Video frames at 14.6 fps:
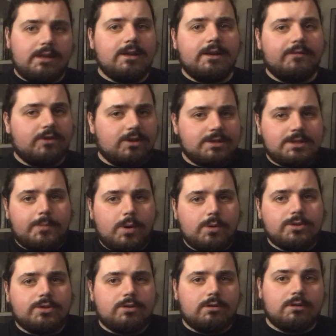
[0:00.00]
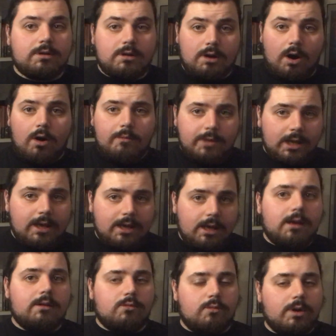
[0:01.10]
if there's a poster coming in